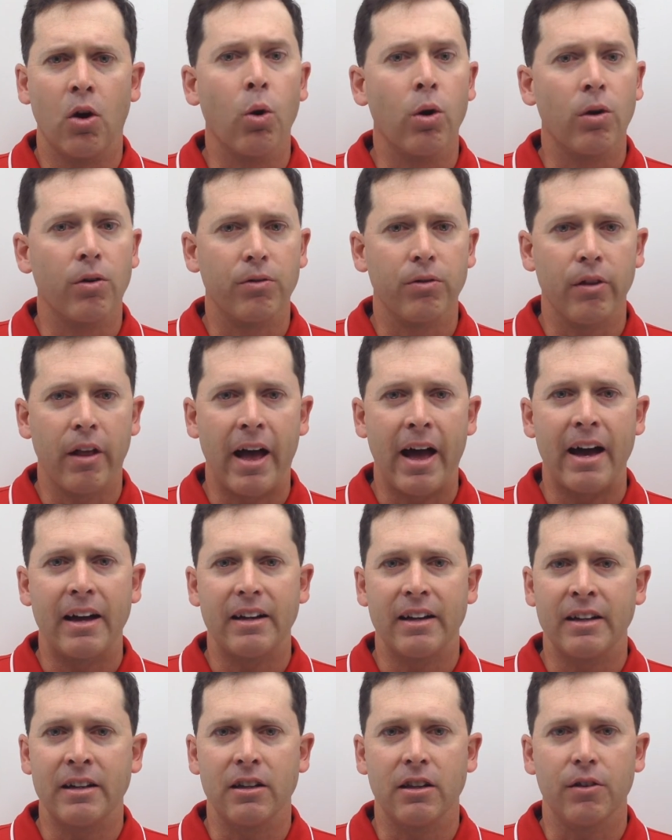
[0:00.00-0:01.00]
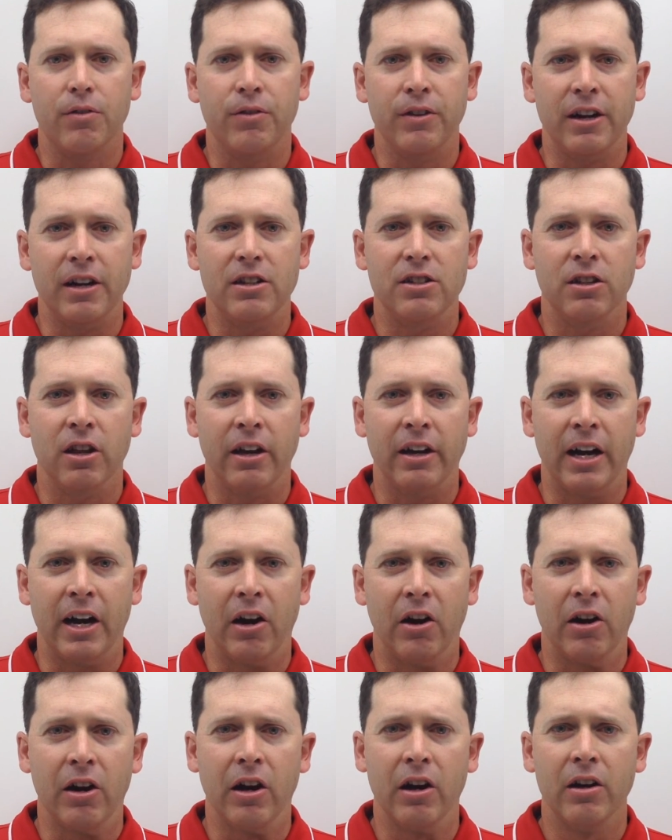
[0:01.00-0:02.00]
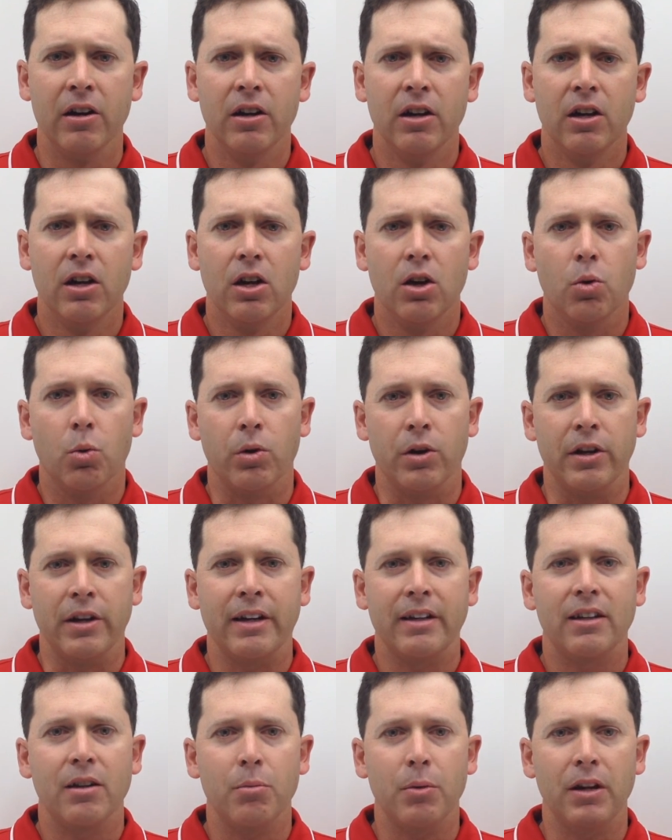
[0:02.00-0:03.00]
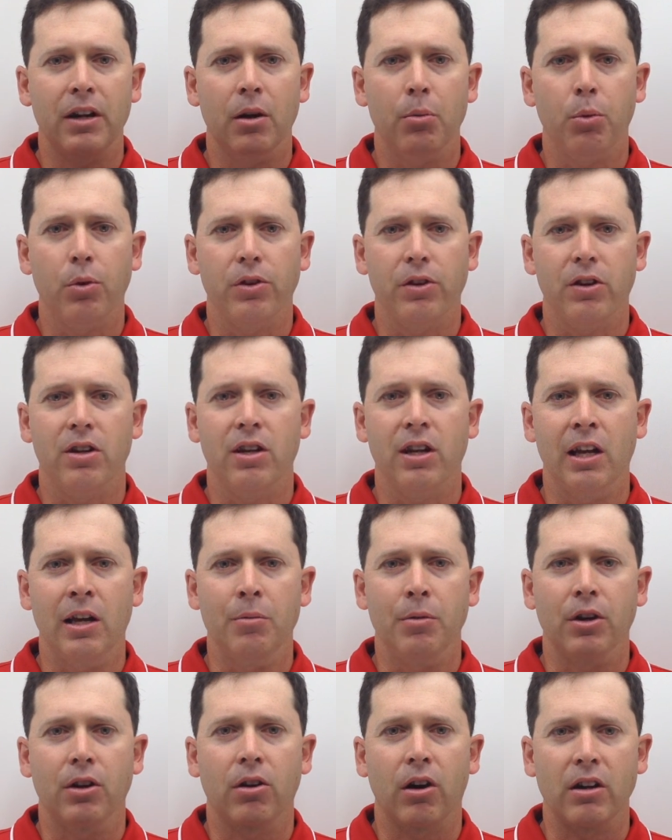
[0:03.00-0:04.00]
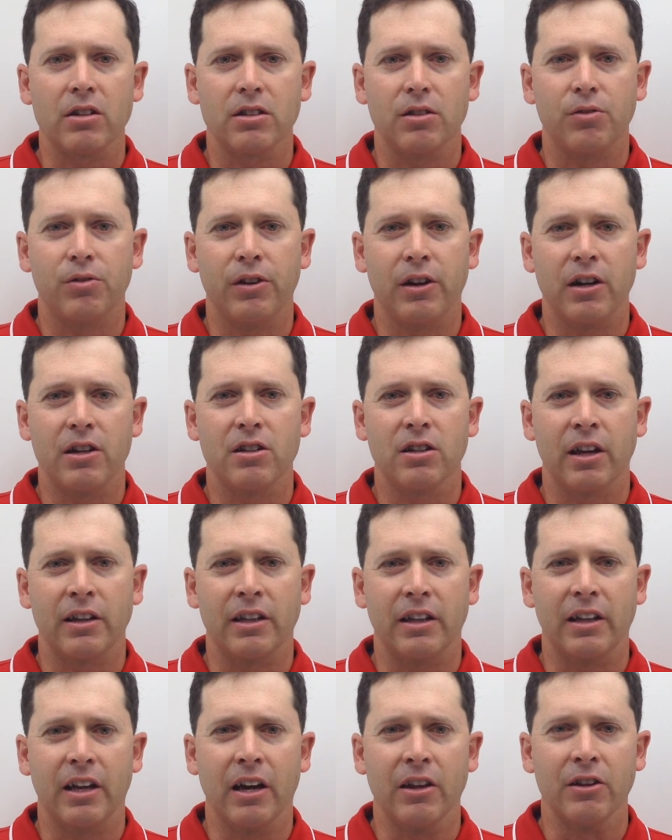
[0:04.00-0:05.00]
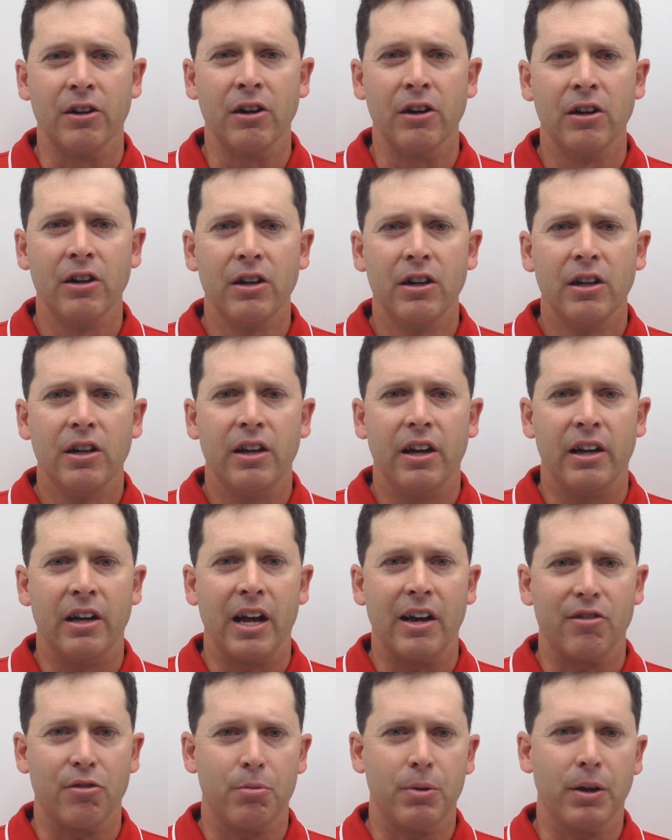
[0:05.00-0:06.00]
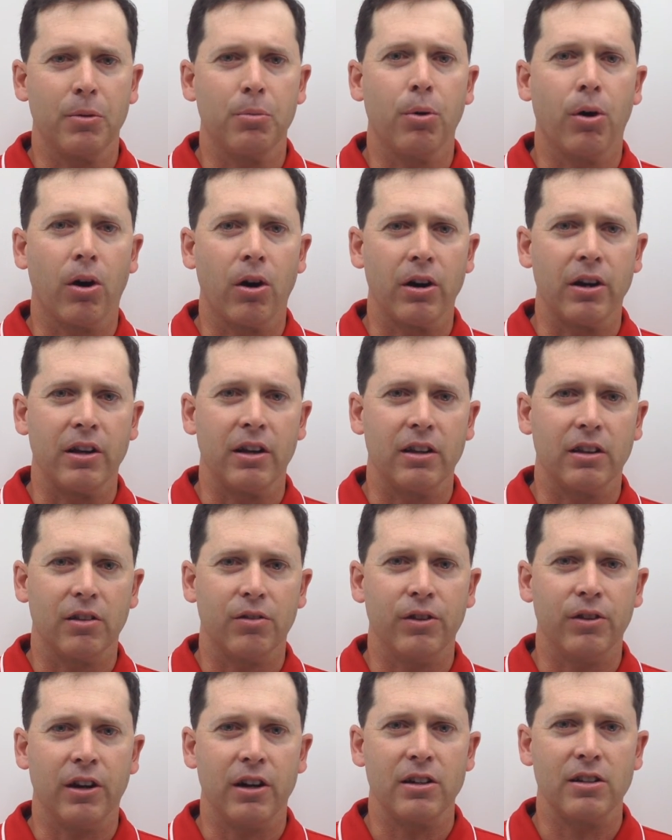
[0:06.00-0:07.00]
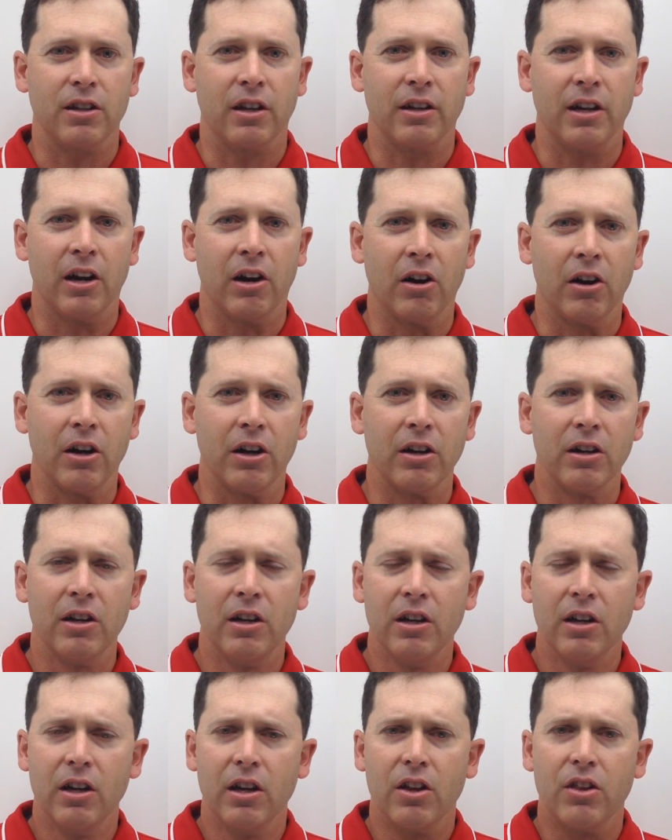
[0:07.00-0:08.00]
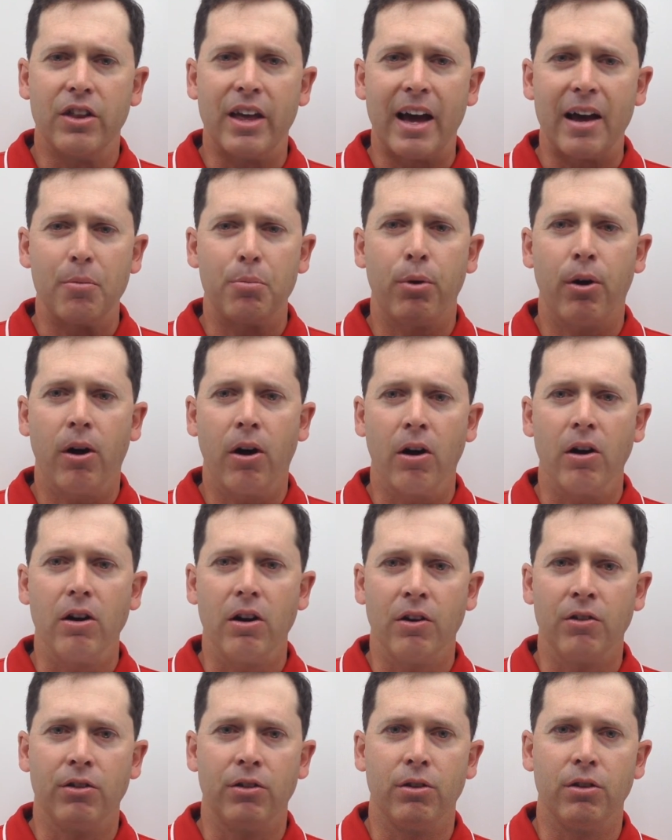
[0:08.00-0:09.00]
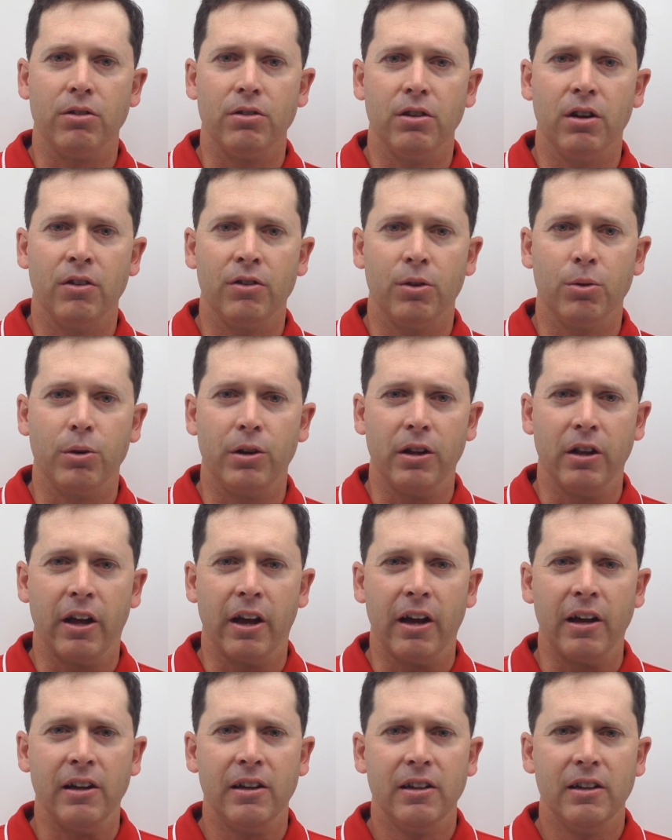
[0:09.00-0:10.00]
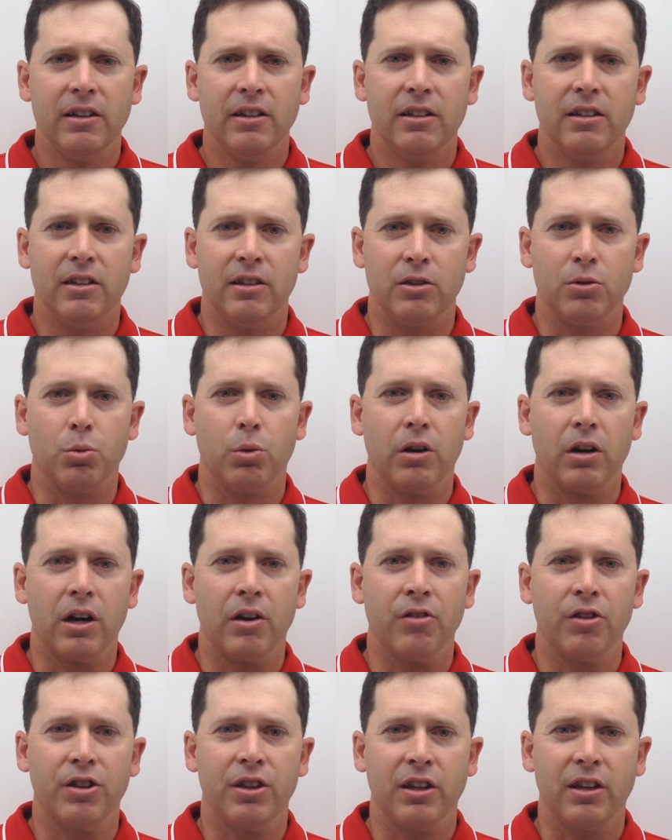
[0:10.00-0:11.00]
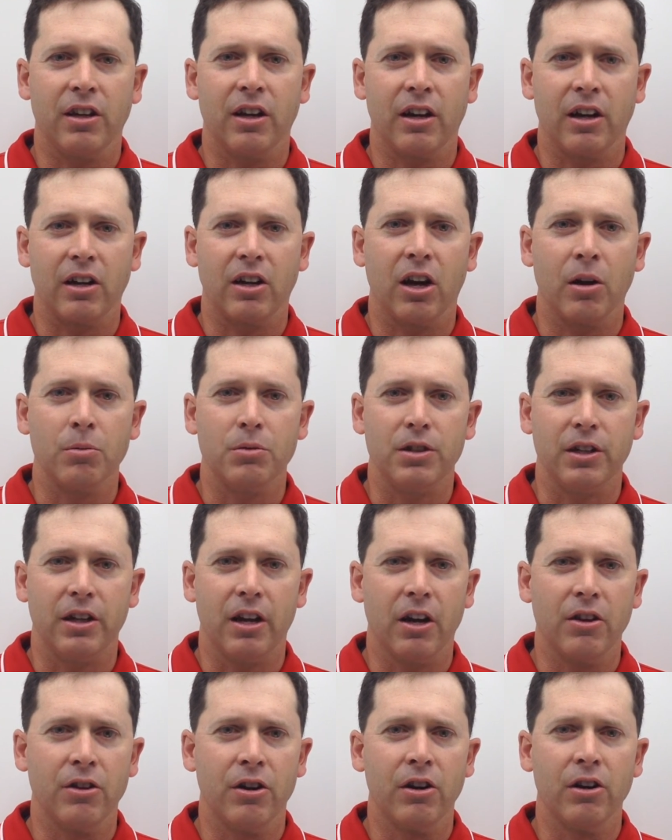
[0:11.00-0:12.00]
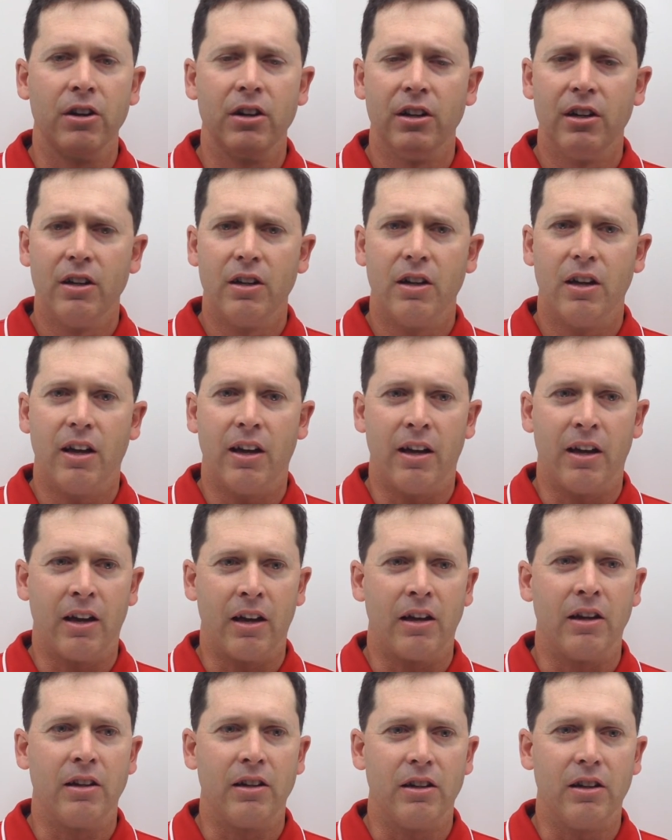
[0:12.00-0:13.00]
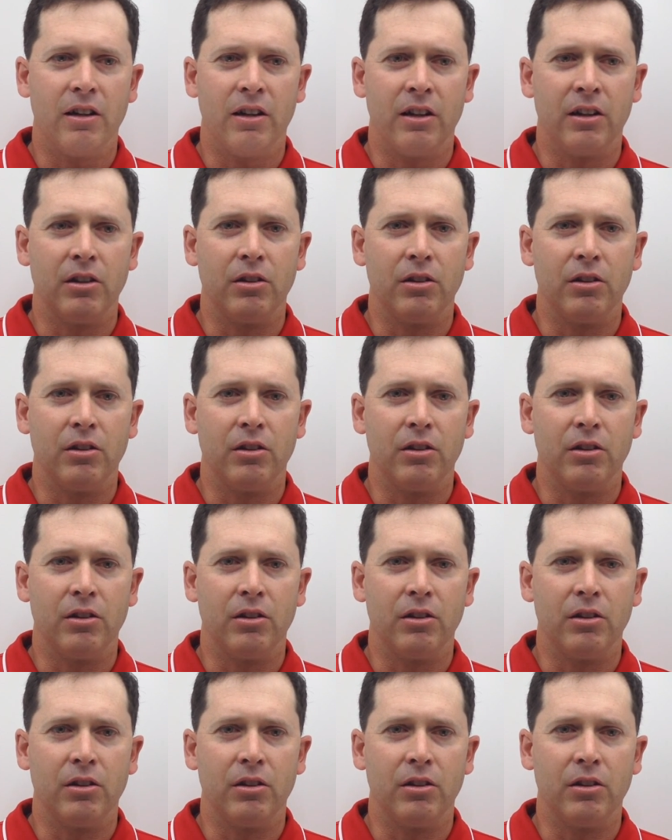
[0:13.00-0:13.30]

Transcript: or flat into the finish line area, where you get to meet up with your team and cross the finish line together and have a big party at the finish line area. That part of the relay is where everything kind of comes together, and